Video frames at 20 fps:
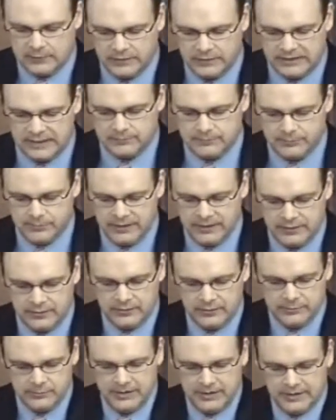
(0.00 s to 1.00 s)
It would get bigger
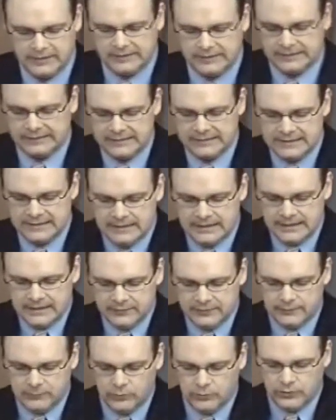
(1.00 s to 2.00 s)
and bigger.
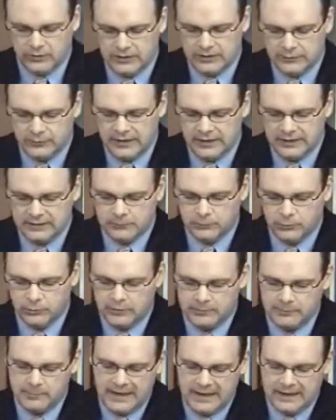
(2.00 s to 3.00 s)
The more I read, the
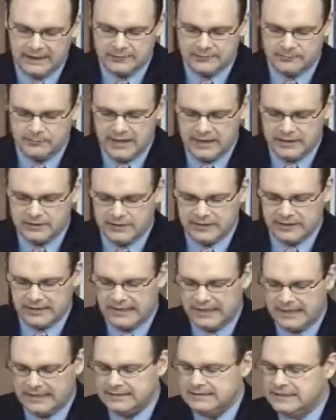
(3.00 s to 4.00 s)
more madder I
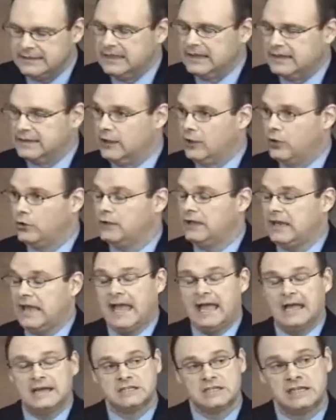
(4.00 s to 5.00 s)
got. And the only
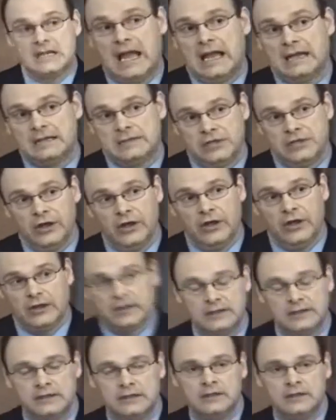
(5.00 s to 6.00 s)
action I
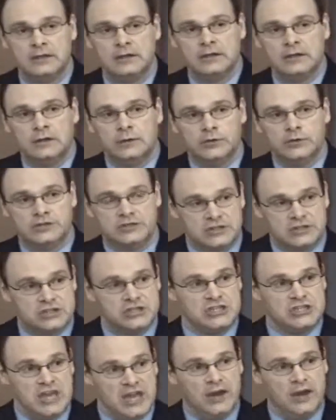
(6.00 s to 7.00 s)
took was to
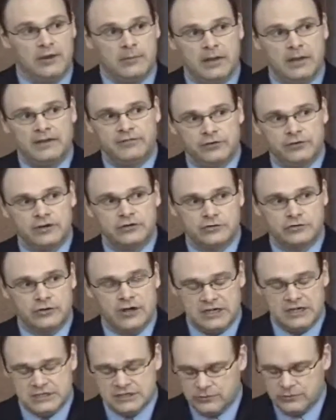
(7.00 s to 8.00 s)
share my
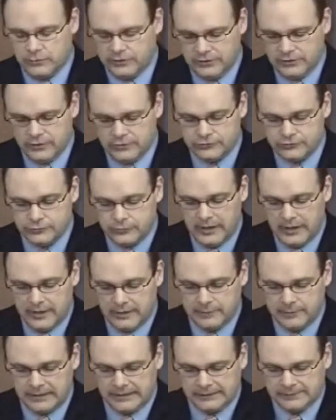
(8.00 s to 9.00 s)
frustration with those
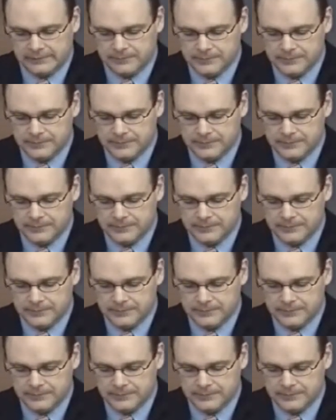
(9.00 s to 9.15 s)
around me.